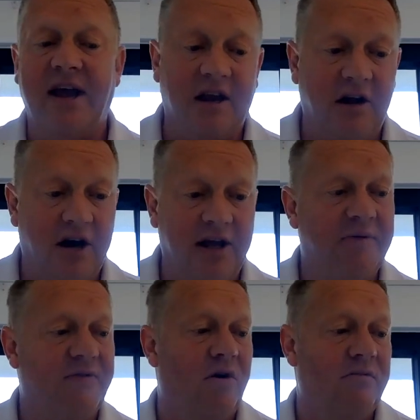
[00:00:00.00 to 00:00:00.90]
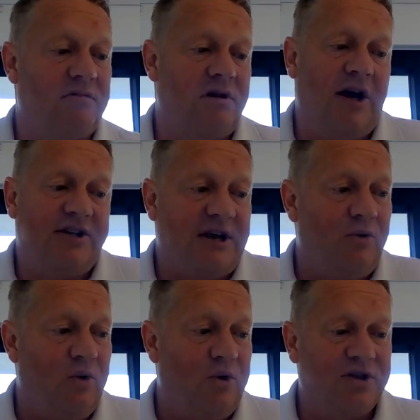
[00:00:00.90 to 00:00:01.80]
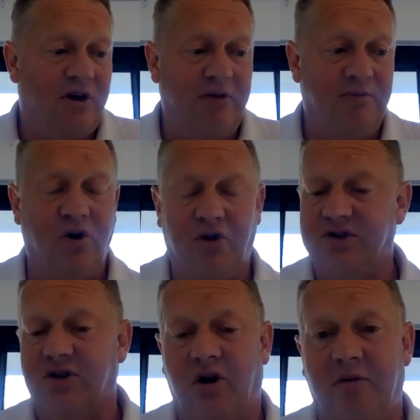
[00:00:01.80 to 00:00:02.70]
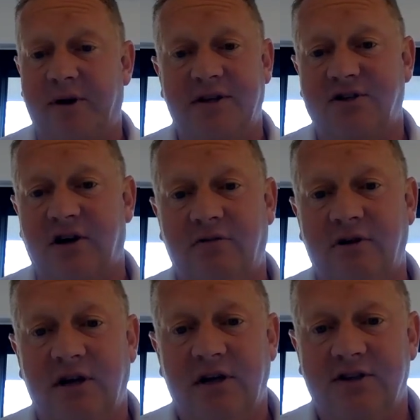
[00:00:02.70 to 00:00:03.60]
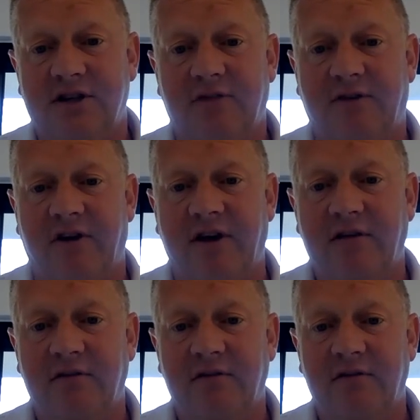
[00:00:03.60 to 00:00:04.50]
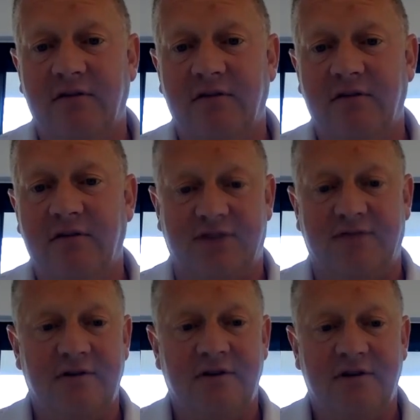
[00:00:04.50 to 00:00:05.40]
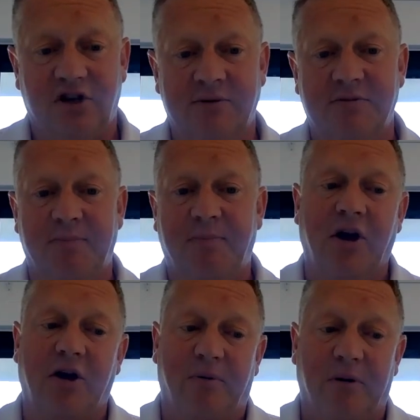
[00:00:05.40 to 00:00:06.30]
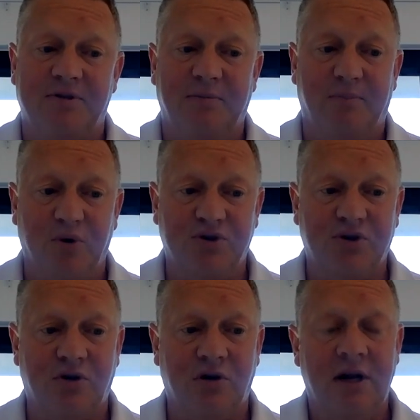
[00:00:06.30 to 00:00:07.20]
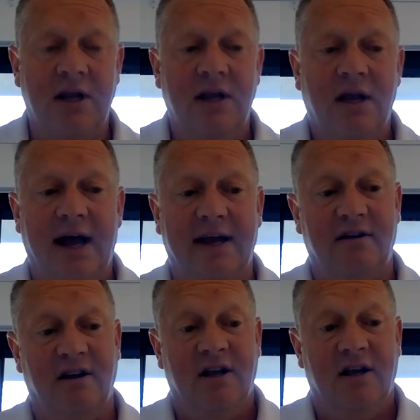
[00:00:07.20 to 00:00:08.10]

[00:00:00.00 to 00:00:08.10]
regularly. We've got clients out all the time. We're non-stop, and so still a very positive time to be buying a property in Portugal. And